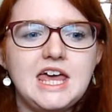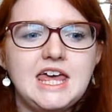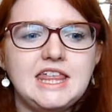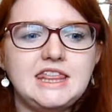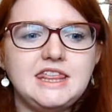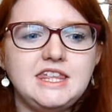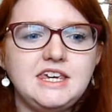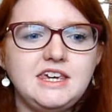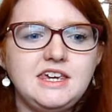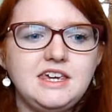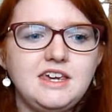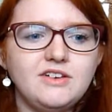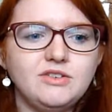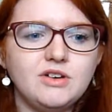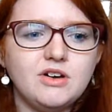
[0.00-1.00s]

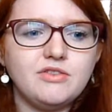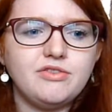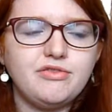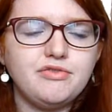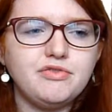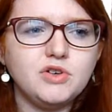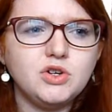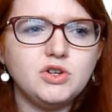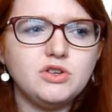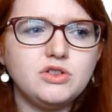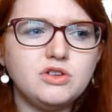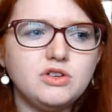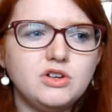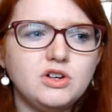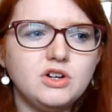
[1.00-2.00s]
the
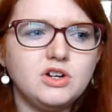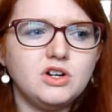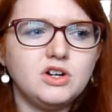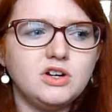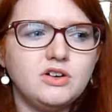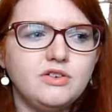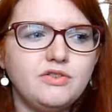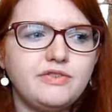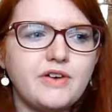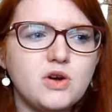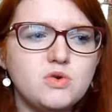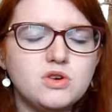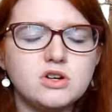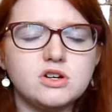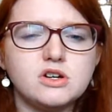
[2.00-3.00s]
further
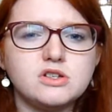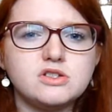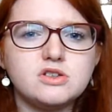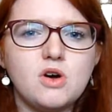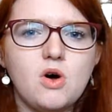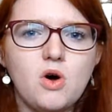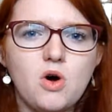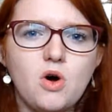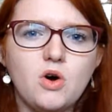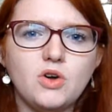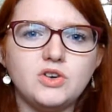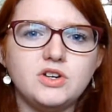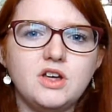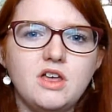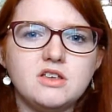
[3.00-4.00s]
focus
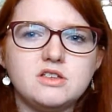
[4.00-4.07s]
on